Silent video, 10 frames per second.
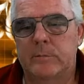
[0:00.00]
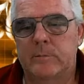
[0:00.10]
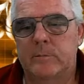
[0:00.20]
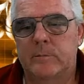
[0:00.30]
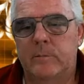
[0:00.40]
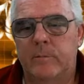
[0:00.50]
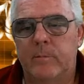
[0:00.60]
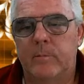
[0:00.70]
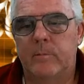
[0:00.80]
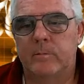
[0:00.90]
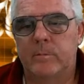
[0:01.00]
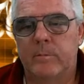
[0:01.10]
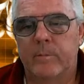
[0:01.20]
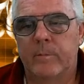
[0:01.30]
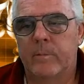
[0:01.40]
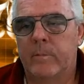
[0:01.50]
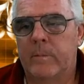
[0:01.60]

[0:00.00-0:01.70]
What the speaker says: Nothing is said.